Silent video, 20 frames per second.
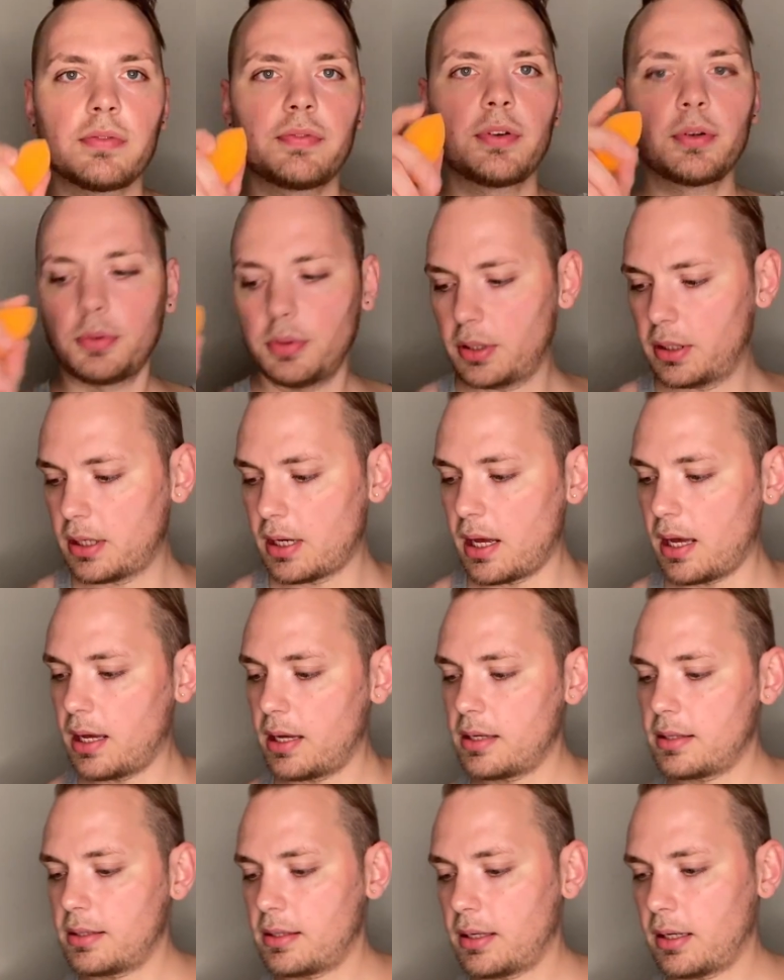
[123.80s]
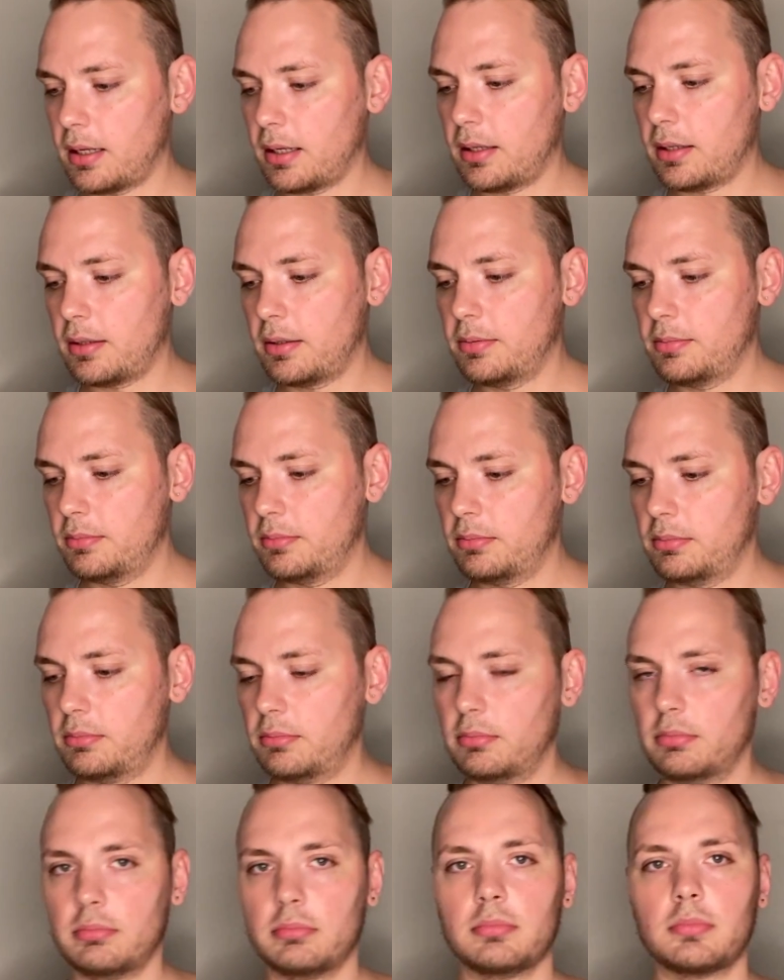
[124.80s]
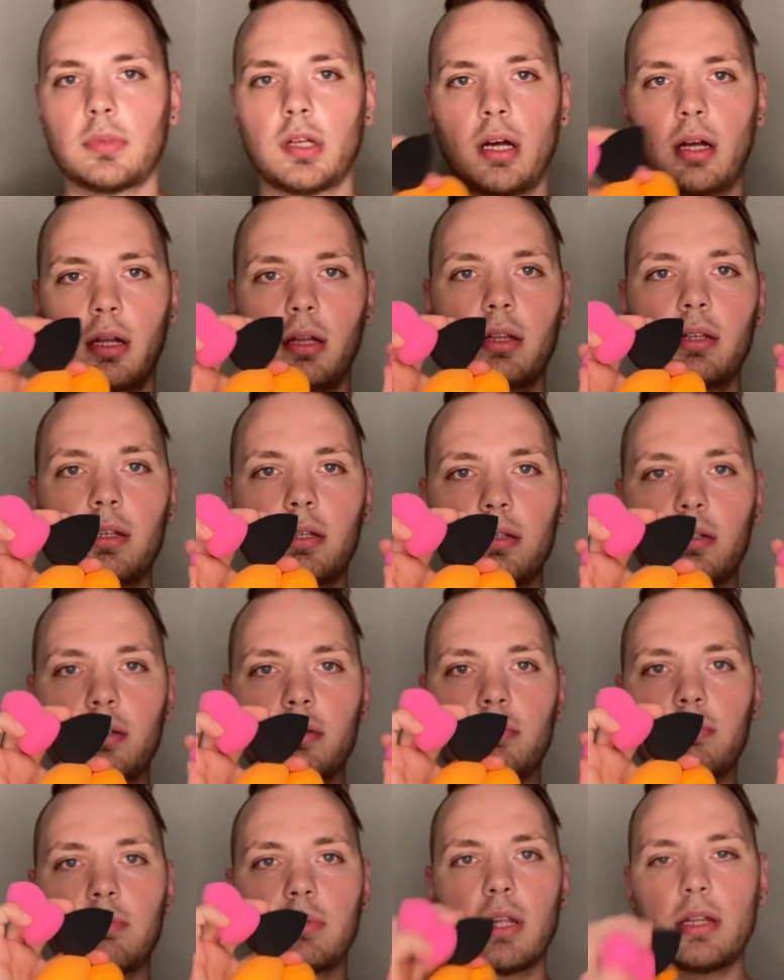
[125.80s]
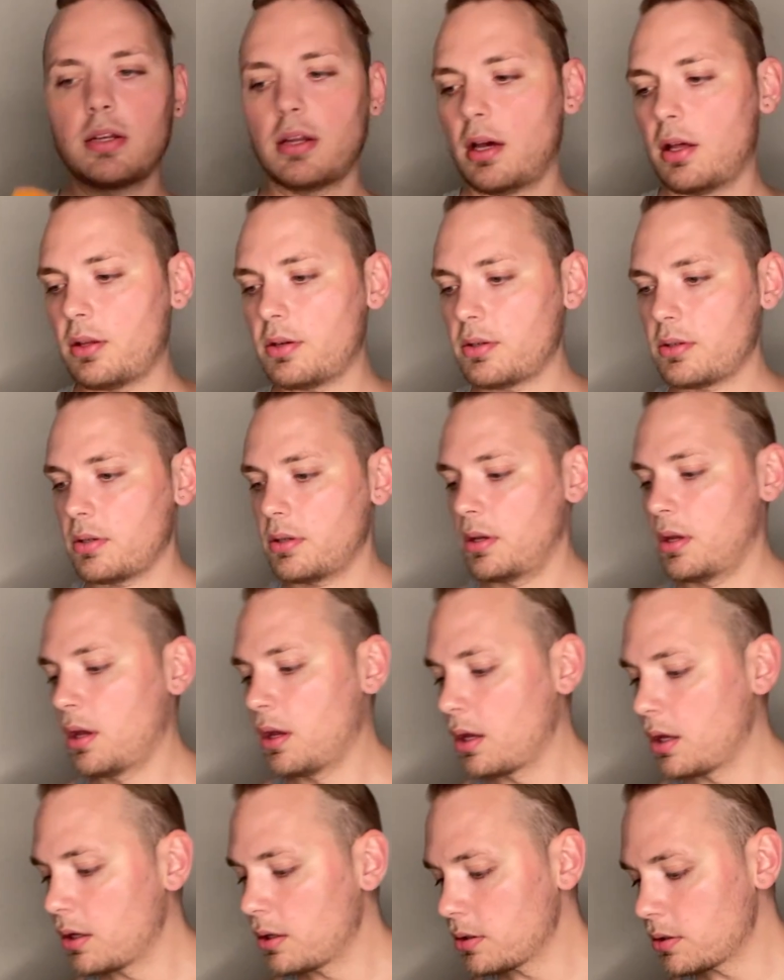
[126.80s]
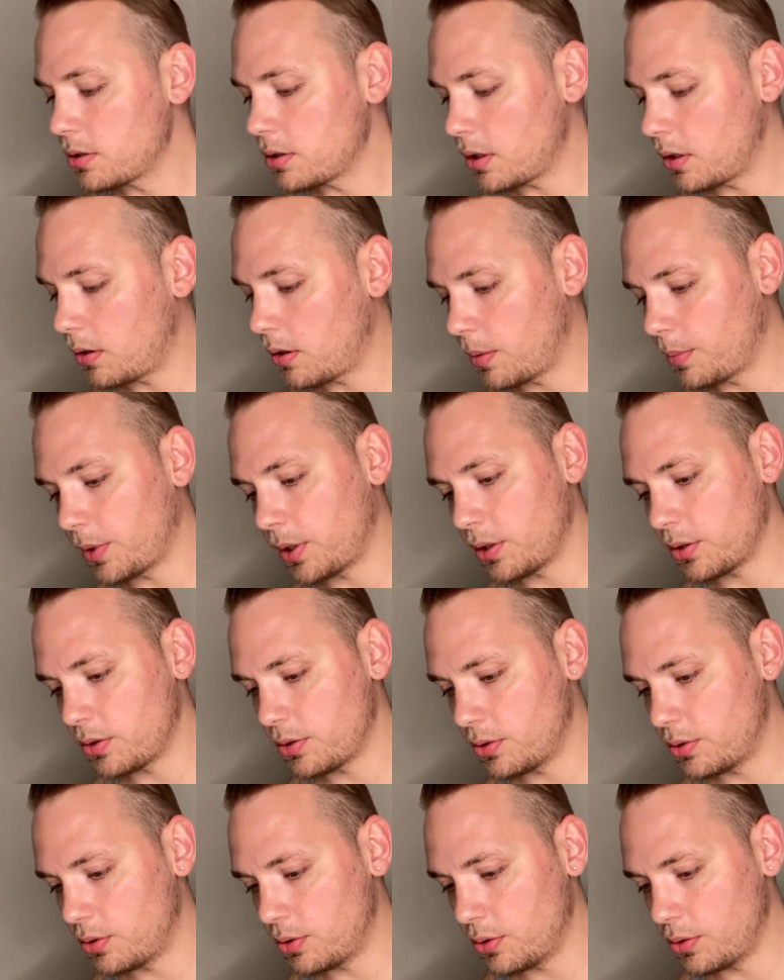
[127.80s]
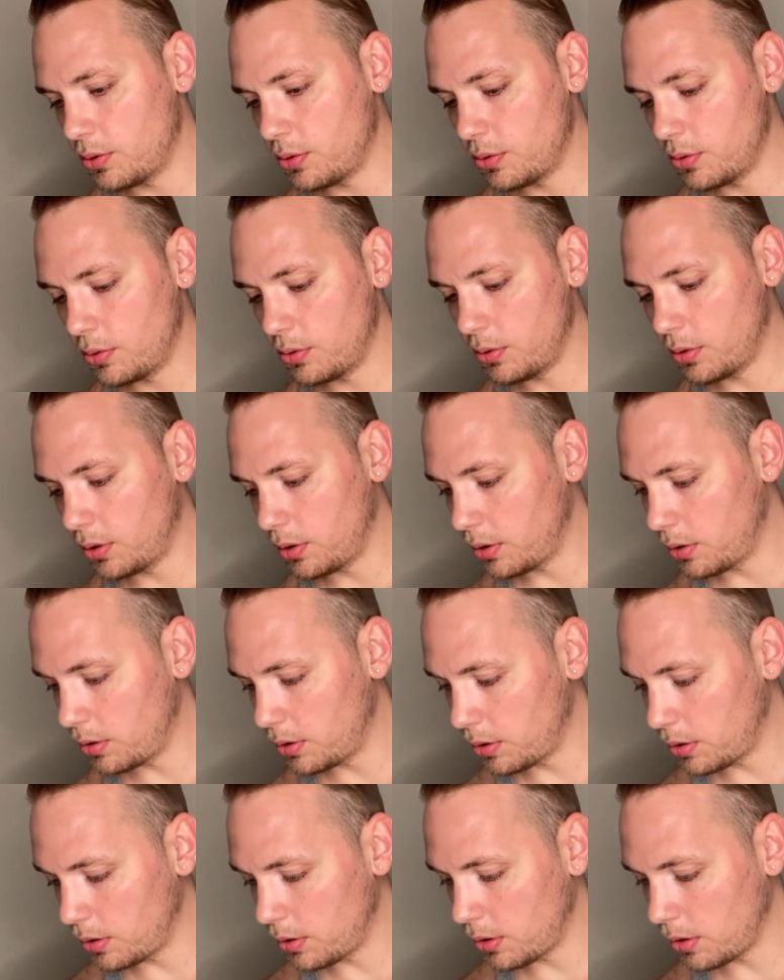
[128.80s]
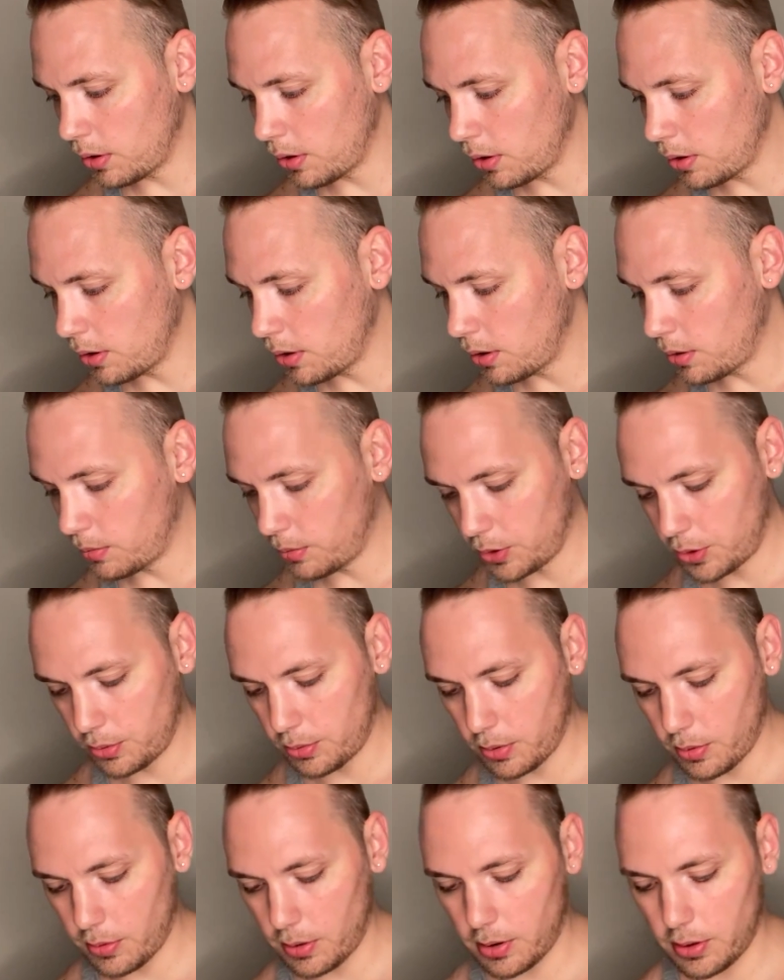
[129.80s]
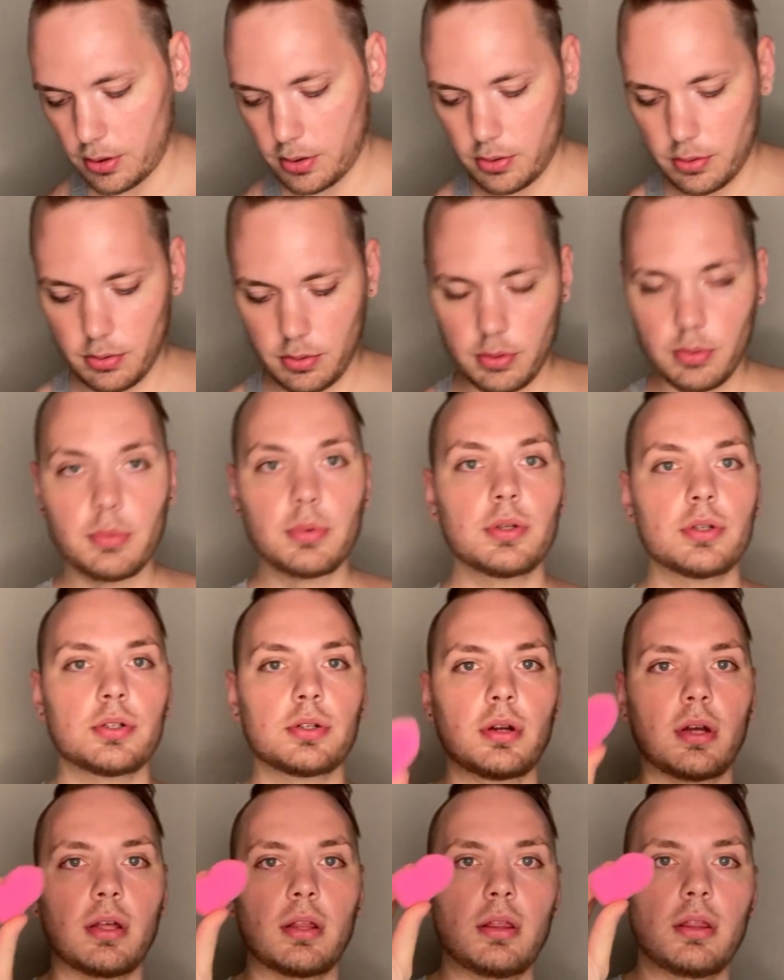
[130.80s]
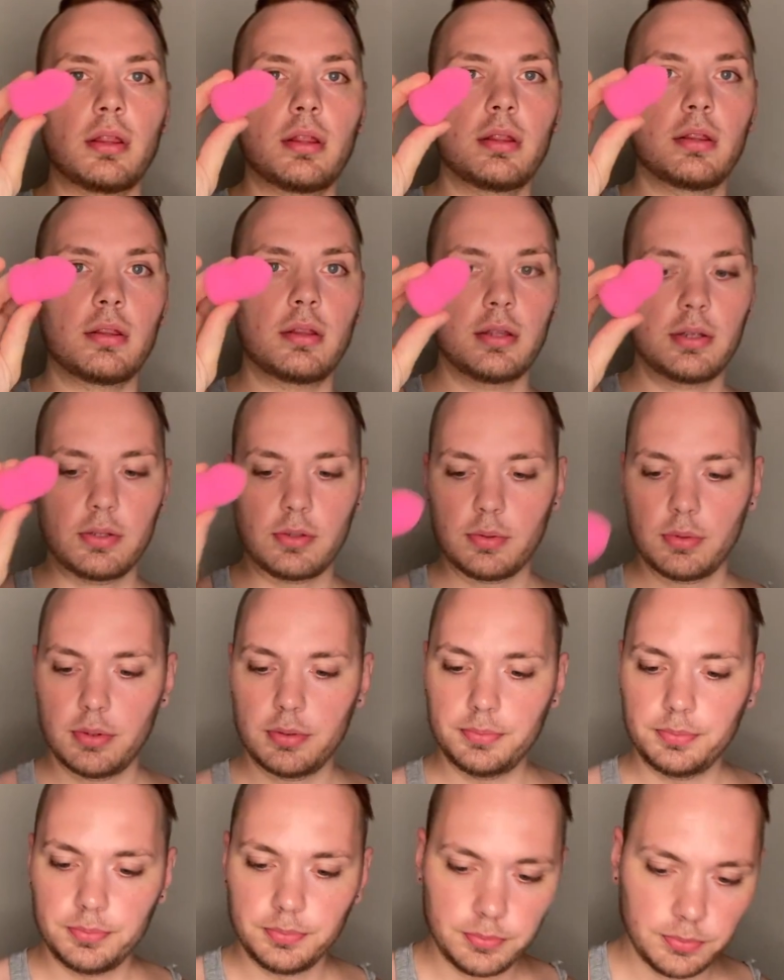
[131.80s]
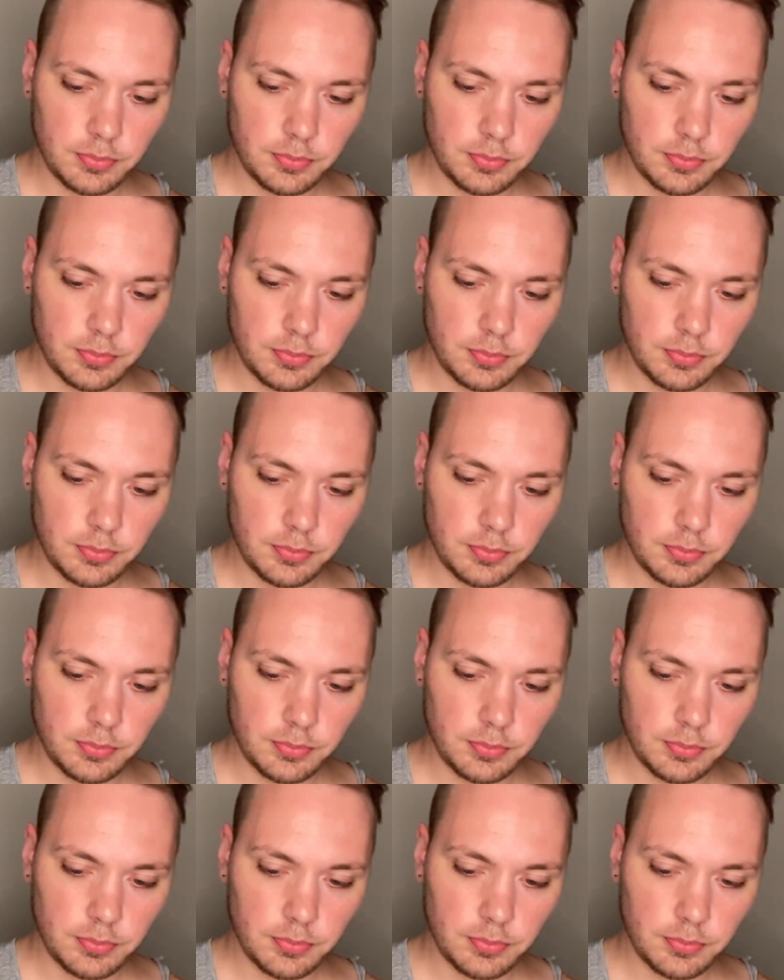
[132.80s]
will feel really nice. Like all this, $10. So I'm gonna do, which one I want to do? I'm gonna try this one.